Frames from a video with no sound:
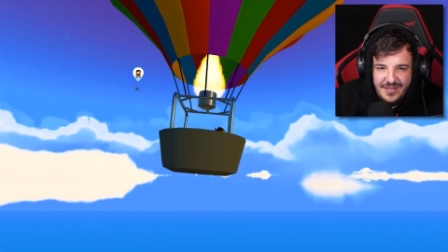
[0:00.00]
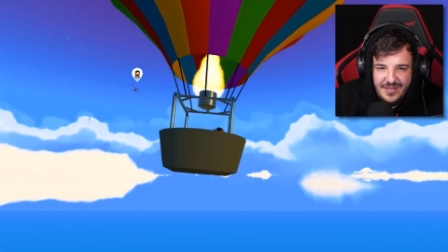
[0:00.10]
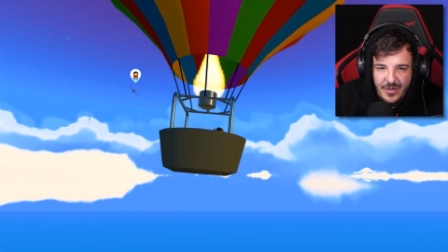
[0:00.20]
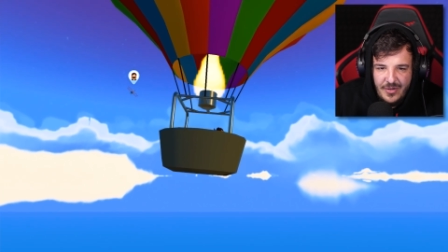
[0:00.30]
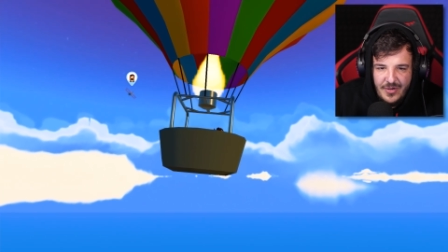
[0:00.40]

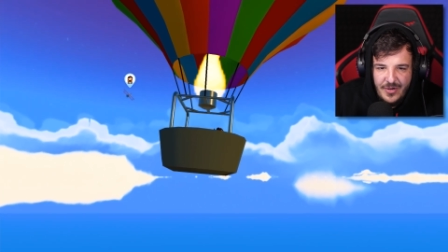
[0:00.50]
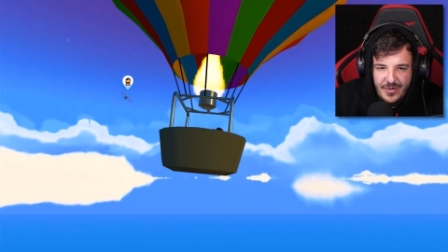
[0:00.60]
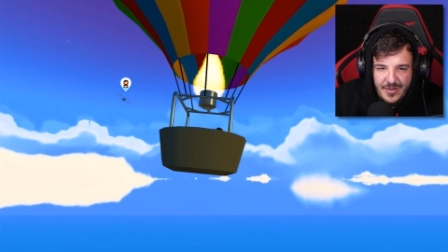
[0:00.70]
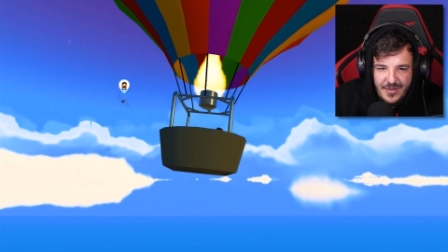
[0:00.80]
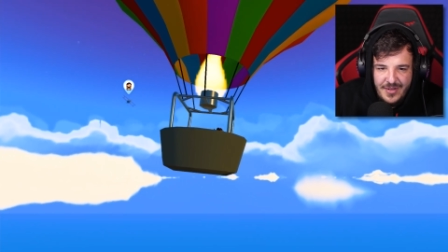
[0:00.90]
Oh, no.
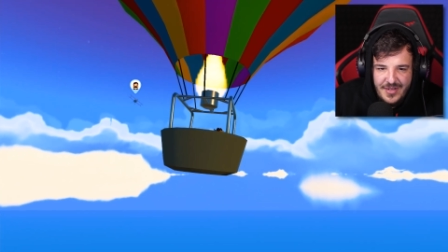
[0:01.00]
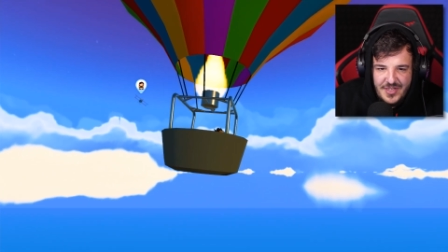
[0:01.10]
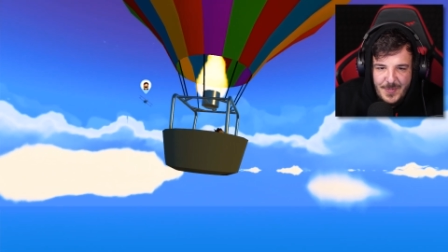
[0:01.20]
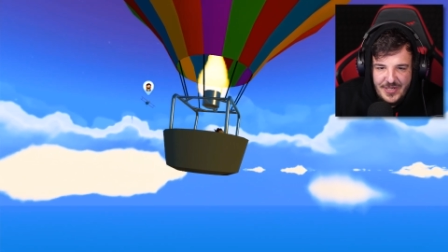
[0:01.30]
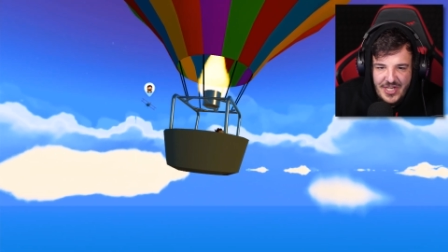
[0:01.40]

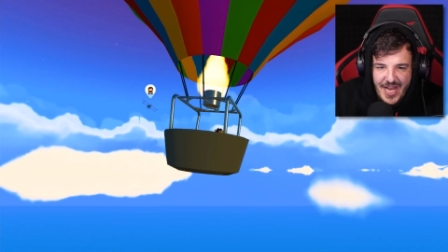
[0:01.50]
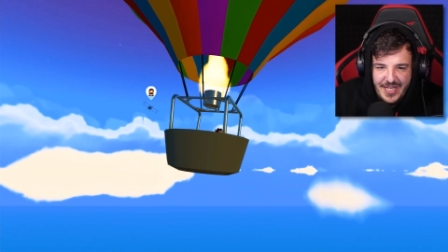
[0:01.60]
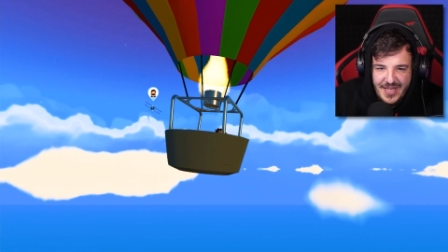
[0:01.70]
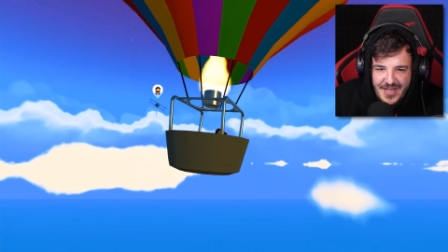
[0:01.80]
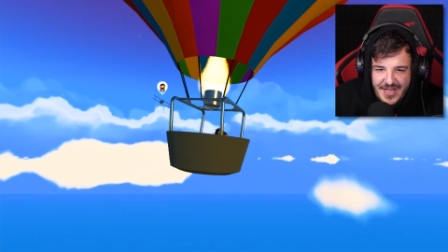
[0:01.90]

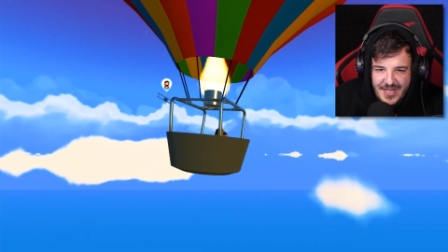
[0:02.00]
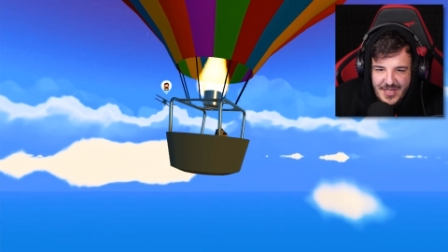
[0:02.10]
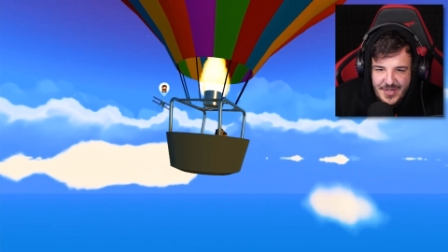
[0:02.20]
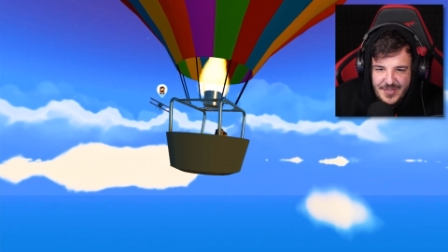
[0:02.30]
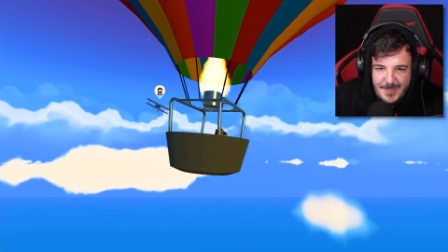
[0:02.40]
Smashing!
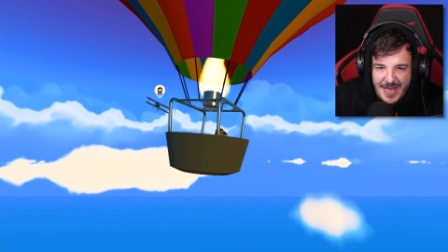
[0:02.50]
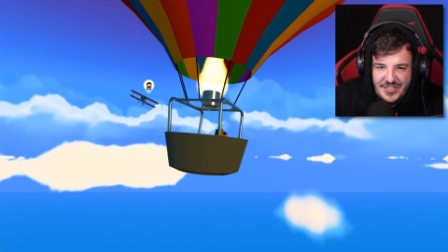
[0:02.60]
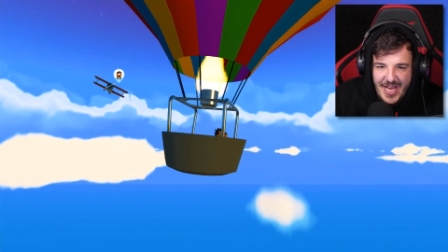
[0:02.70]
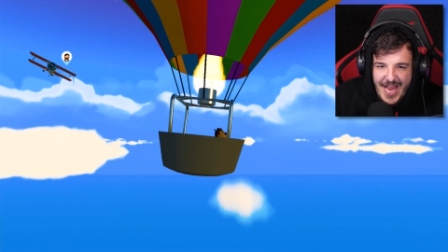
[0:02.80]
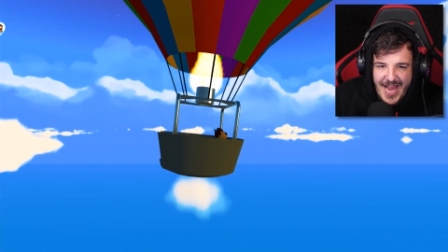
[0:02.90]

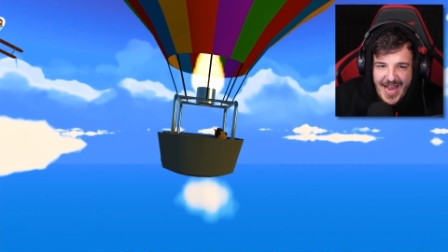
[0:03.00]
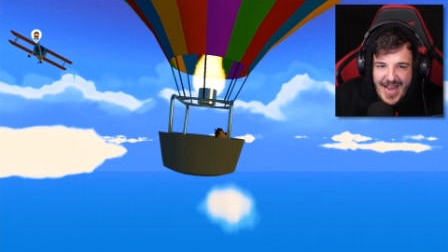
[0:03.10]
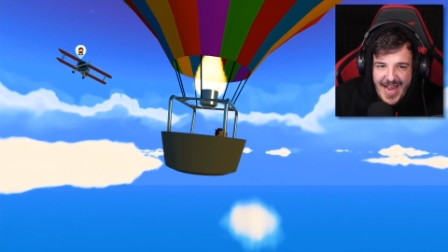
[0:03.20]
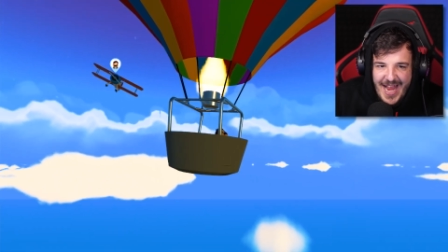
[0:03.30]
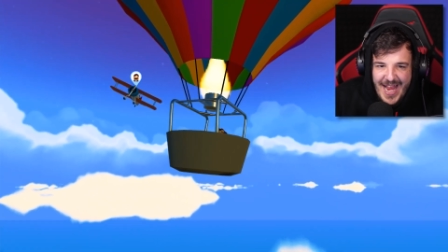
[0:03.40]

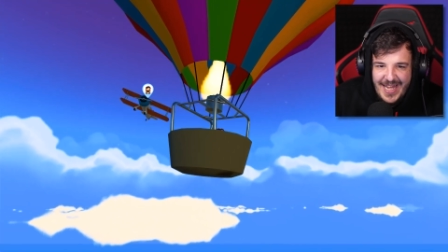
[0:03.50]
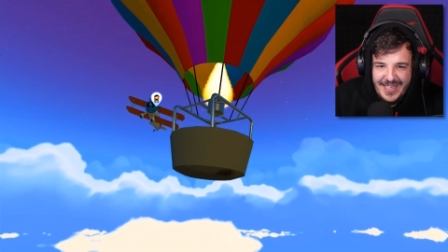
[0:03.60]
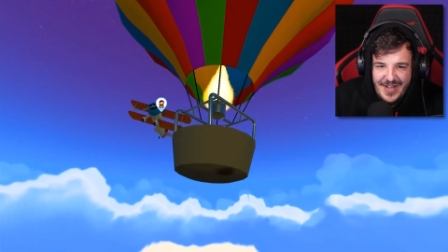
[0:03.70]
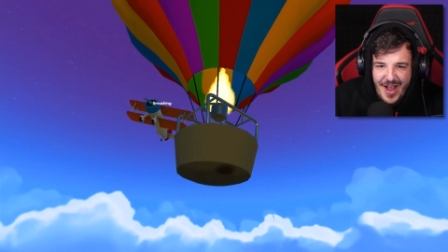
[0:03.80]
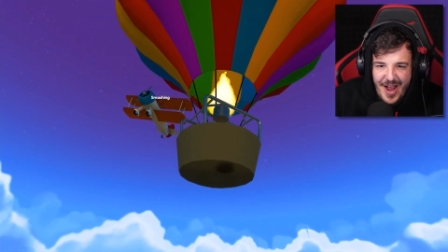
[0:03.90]
Smashing!
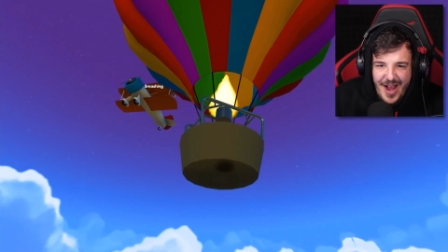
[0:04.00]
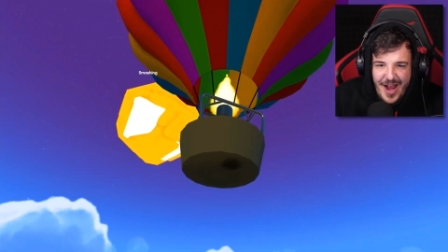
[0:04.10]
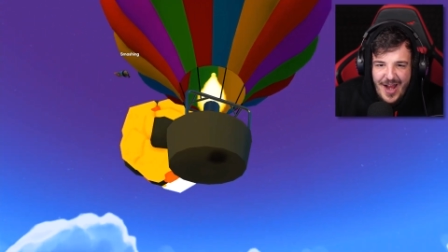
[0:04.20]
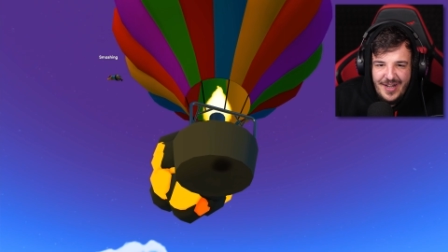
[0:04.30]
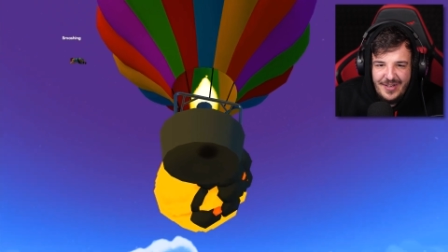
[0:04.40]
Mully!
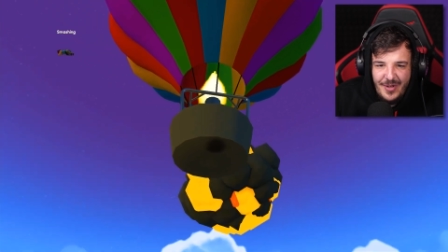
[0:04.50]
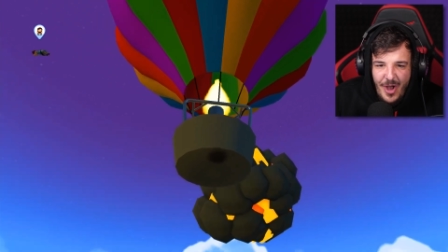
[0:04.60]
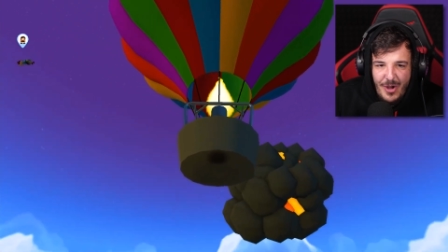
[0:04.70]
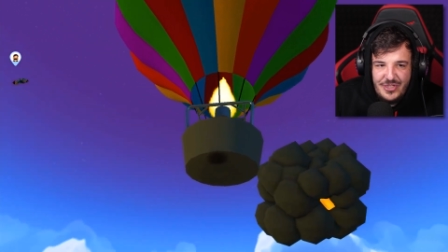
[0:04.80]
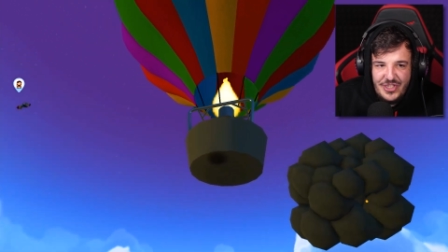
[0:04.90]
No!
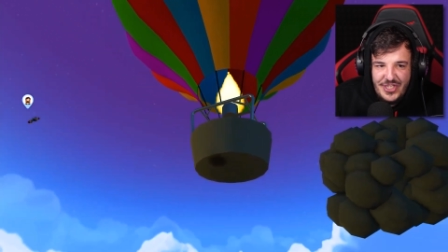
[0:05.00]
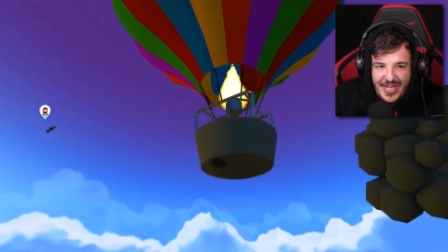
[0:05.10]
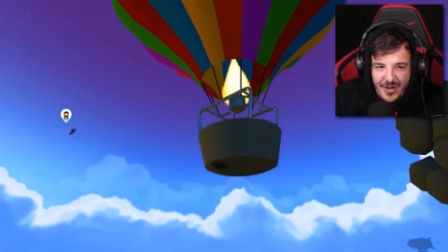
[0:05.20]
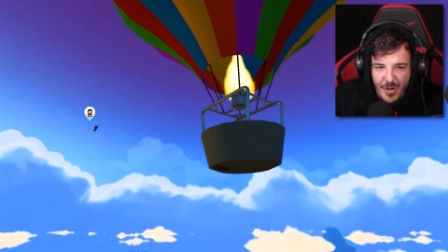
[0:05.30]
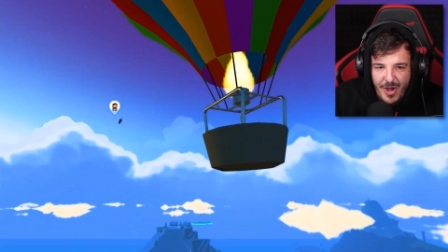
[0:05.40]
Oh, shit.
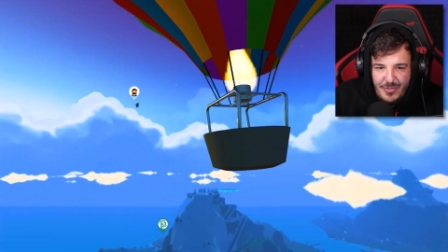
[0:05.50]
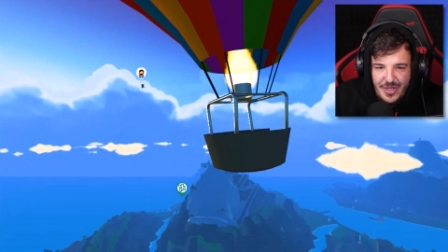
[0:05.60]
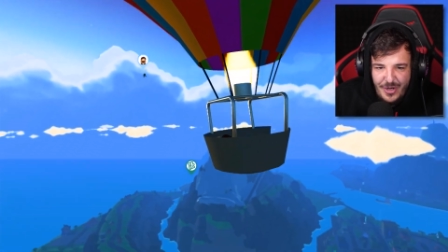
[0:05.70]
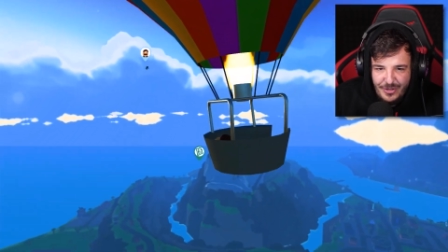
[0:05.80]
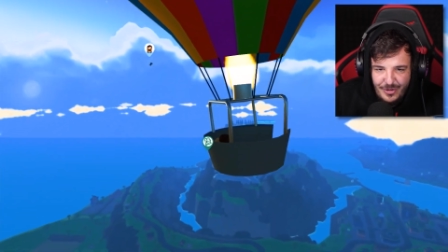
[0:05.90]
Oh, oh
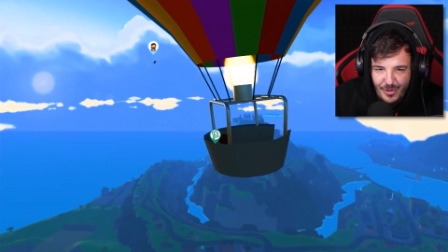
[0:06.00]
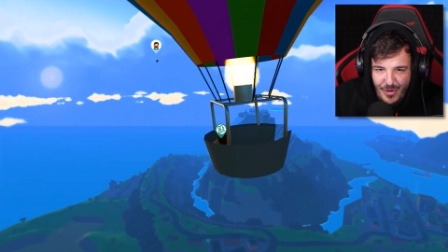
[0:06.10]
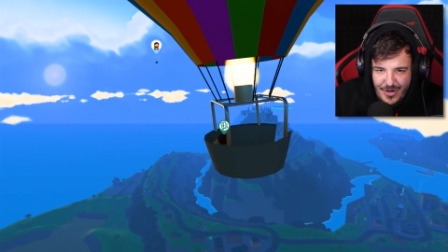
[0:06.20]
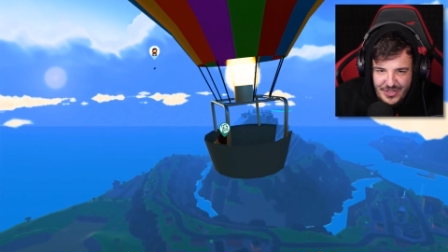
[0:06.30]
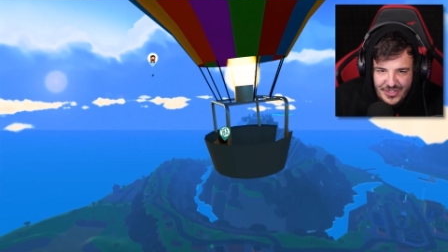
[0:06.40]
you got
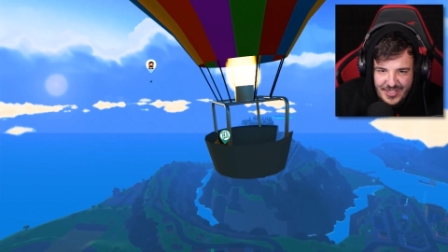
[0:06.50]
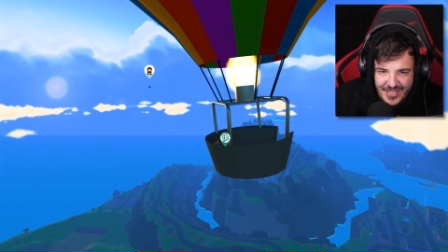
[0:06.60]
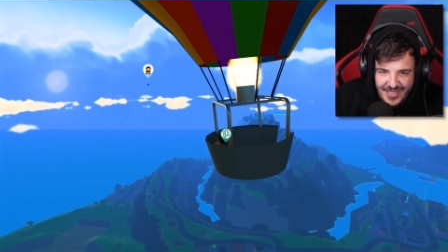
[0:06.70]
launched.